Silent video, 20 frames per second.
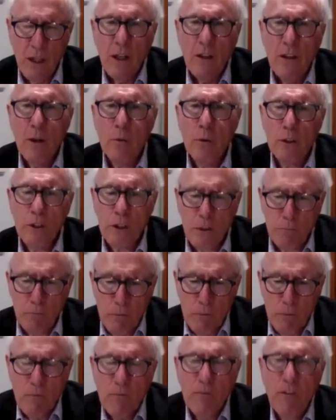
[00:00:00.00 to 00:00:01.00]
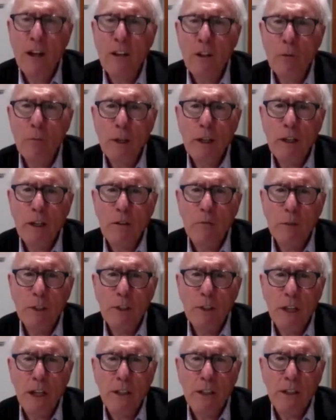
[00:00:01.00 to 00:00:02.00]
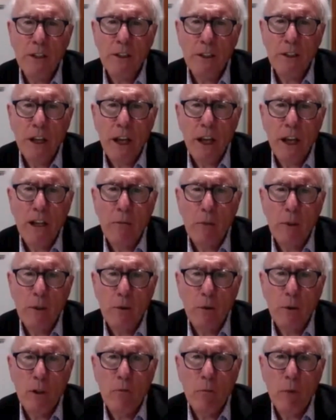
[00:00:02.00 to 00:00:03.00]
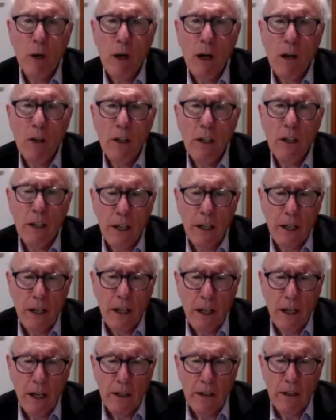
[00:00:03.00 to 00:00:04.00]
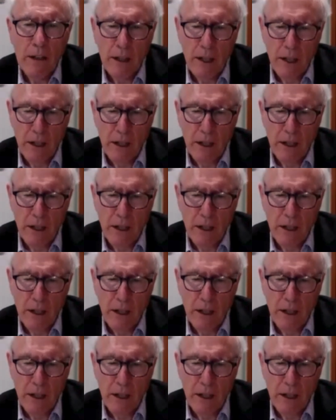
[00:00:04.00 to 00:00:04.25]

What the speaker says: There was a fundamental misunderstanding between Maori and